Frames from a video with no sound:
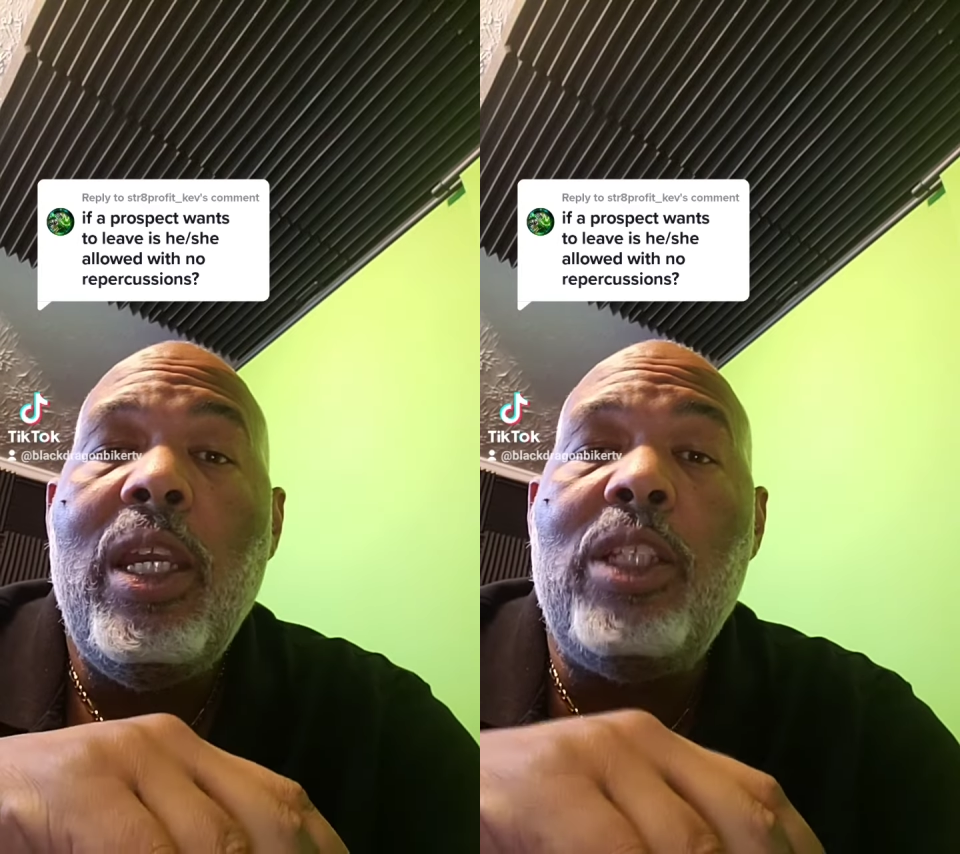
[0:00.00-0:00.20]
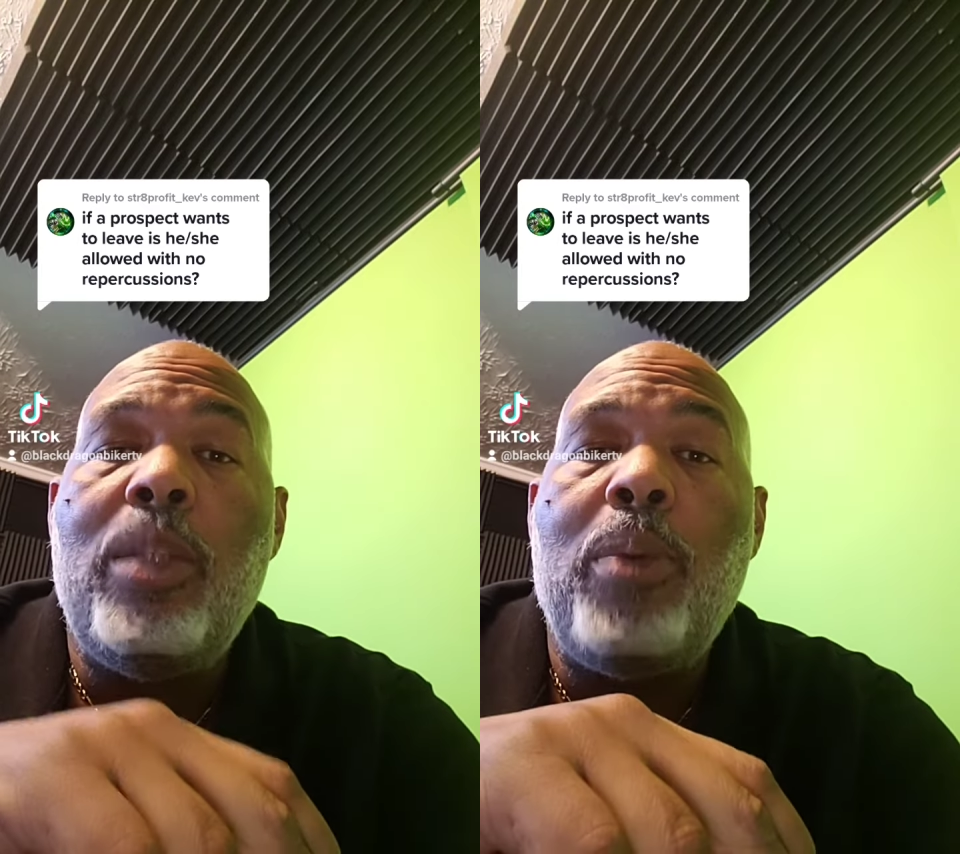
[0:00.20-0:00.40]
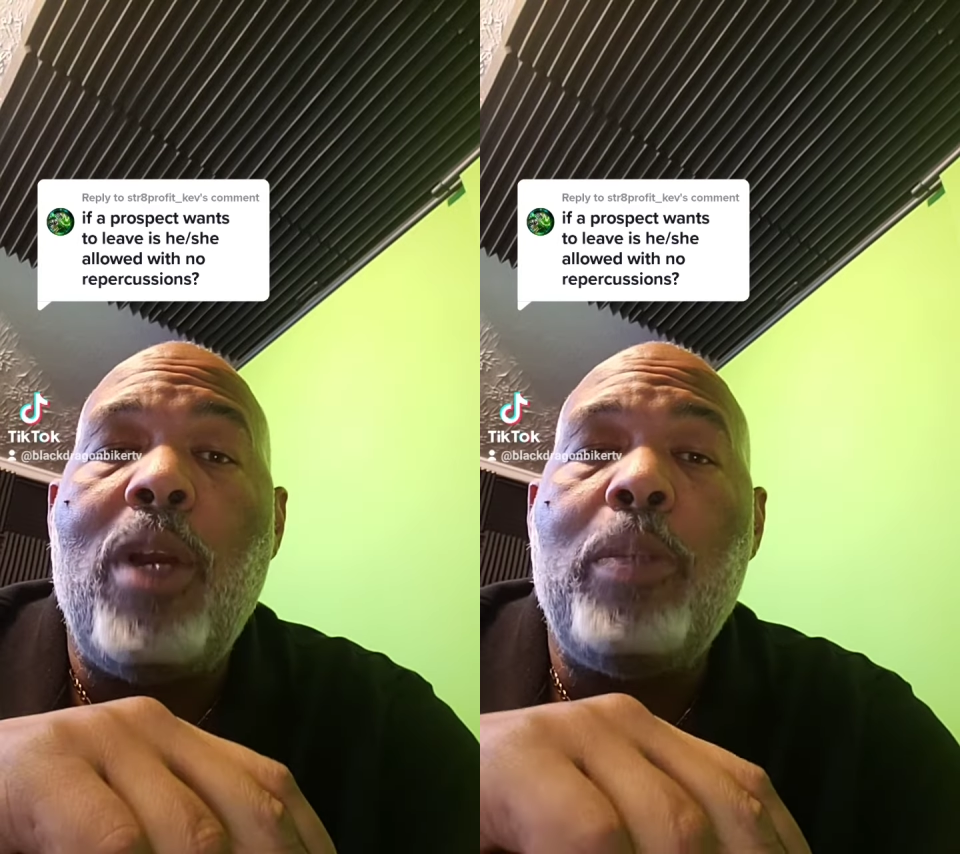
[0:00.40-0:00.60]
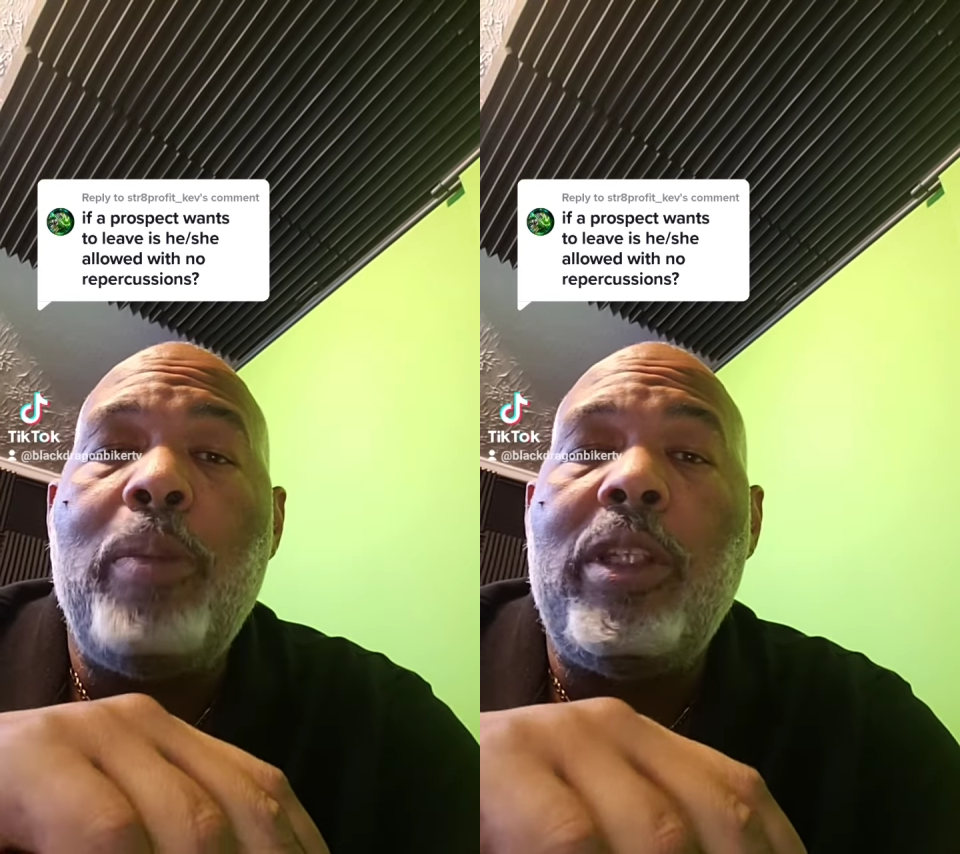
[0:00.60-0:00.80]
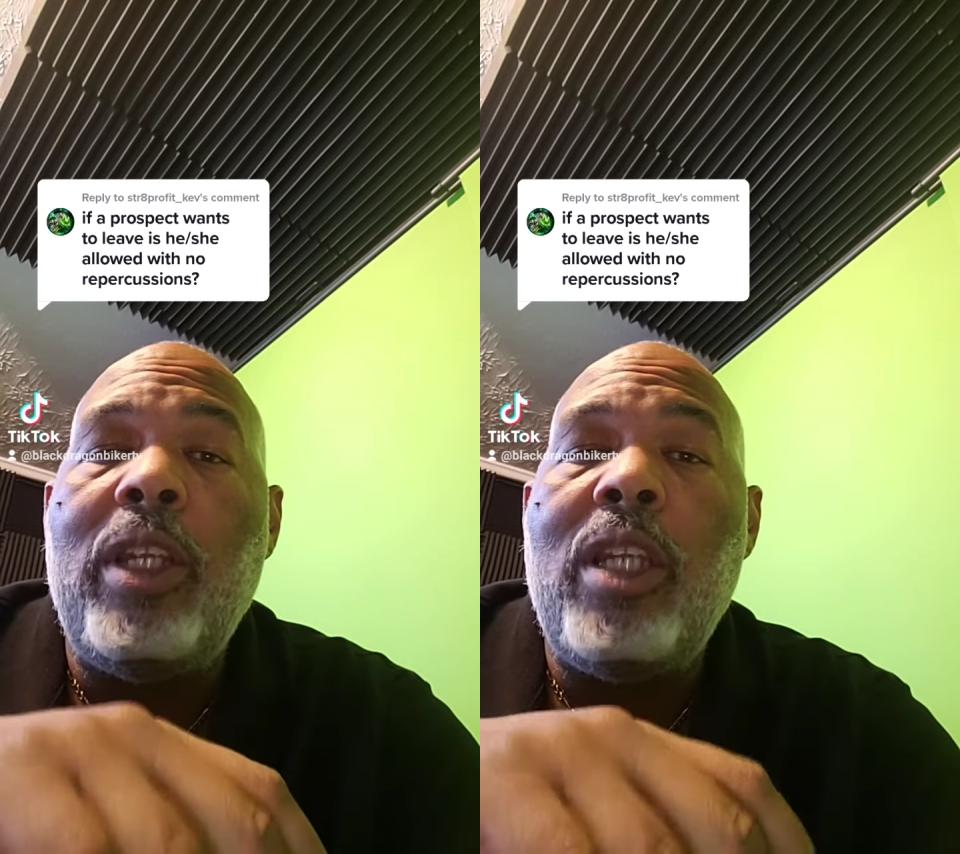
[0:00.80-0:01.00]
it's the
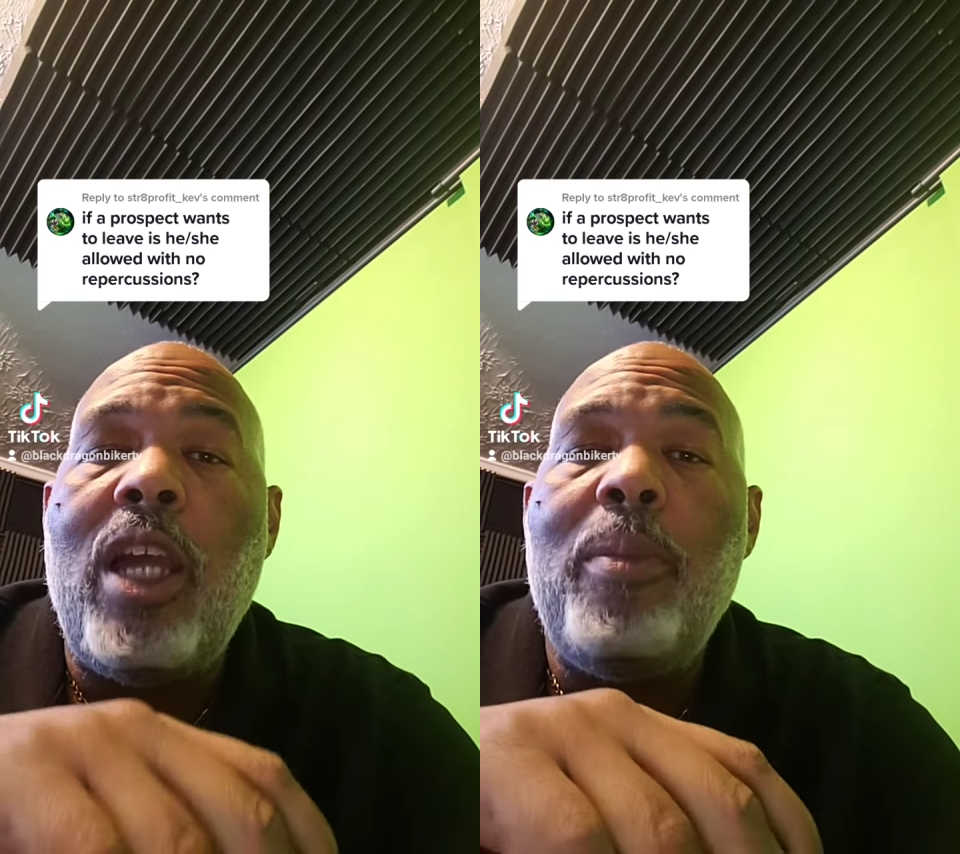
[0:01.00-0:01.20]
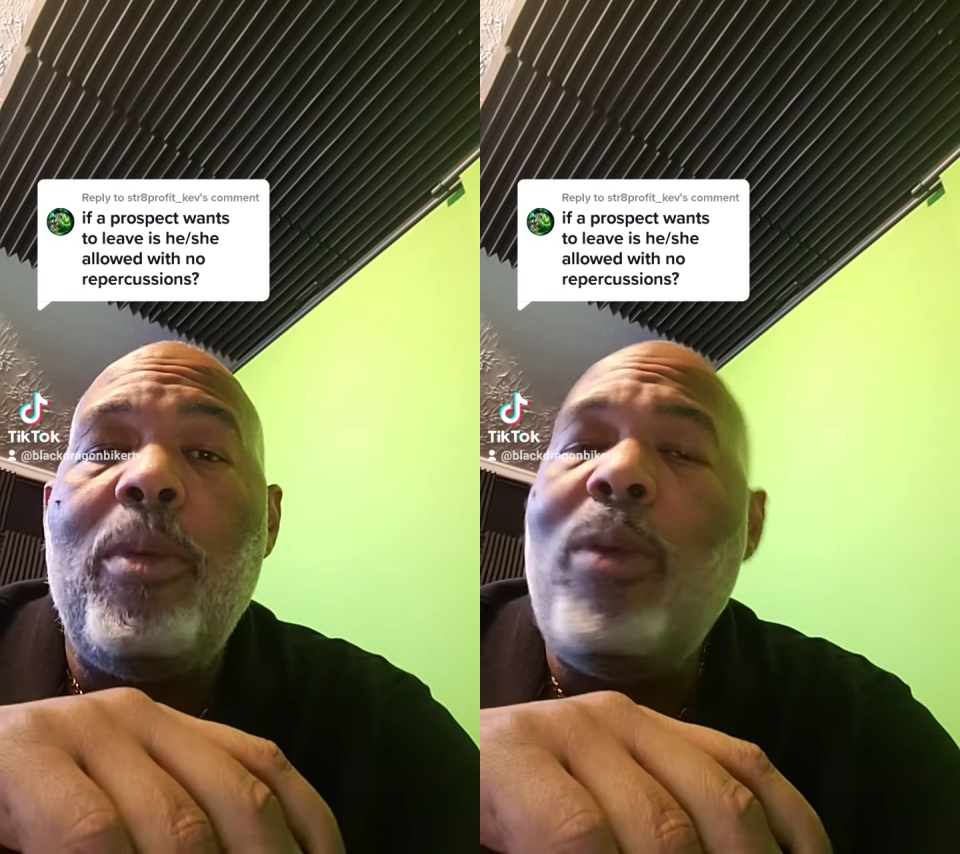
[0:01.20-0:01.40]
prospecting time.